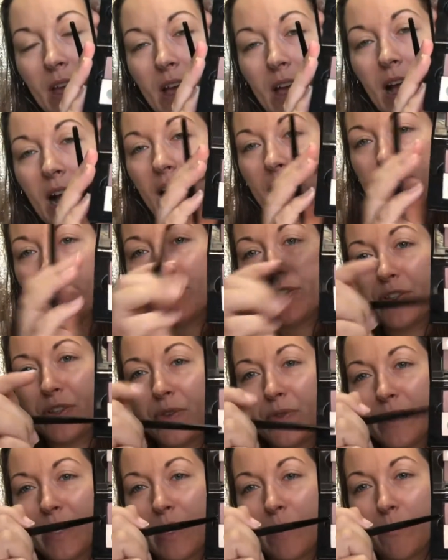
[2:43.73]
I'm just
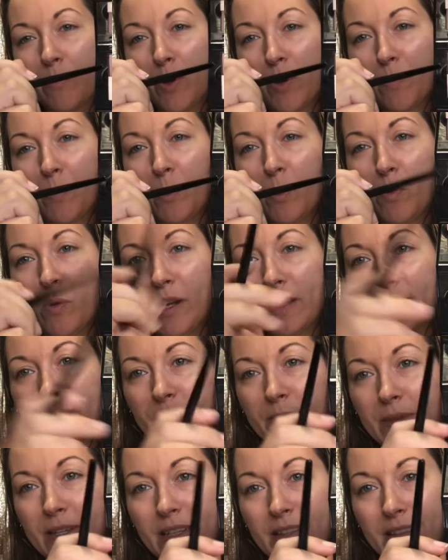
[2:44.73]
using purple ones
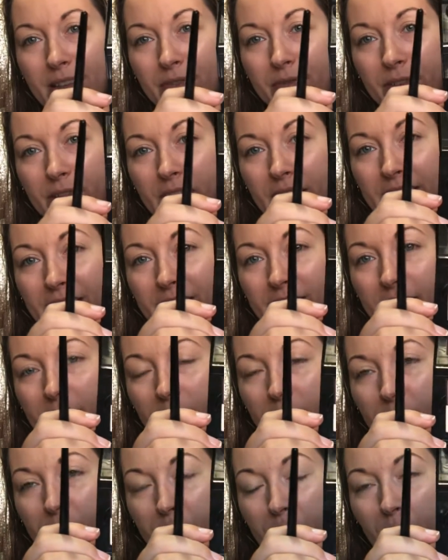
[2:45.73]
because I feel like it's going
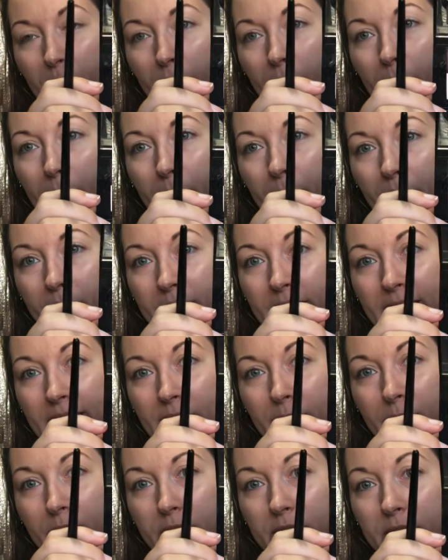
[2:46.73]
to show up on
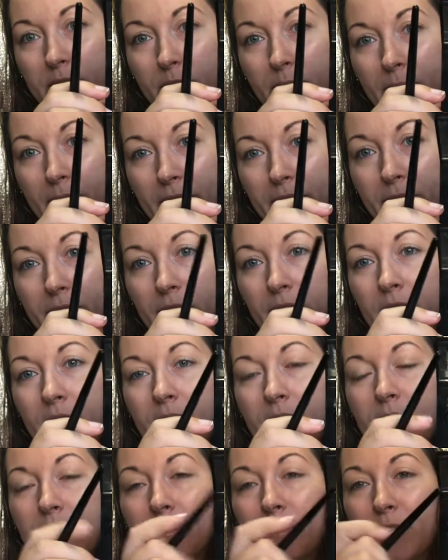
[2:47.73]
camera a little better,
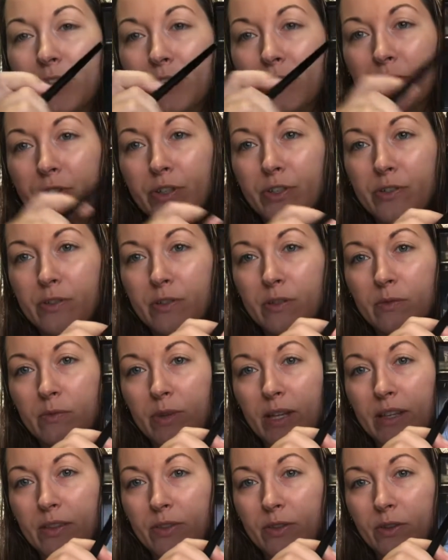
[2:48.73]
but you could do it
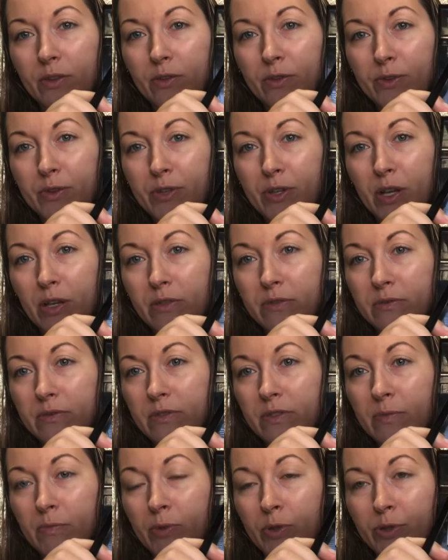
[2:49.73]
with earth
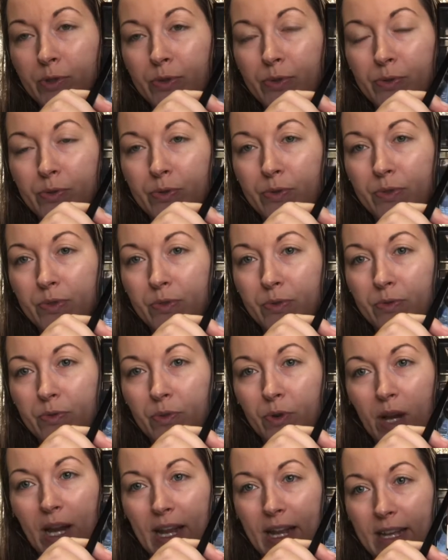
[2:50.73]
tones, blues,
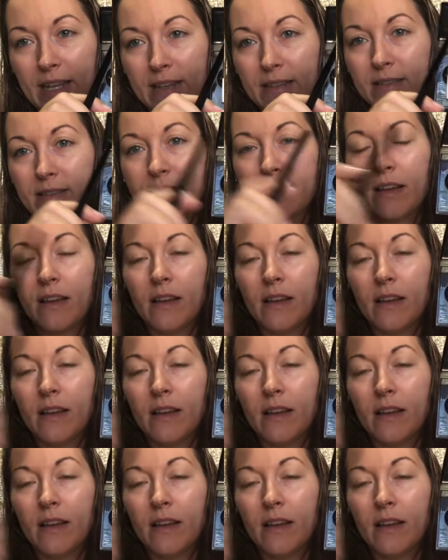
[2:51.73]
grays,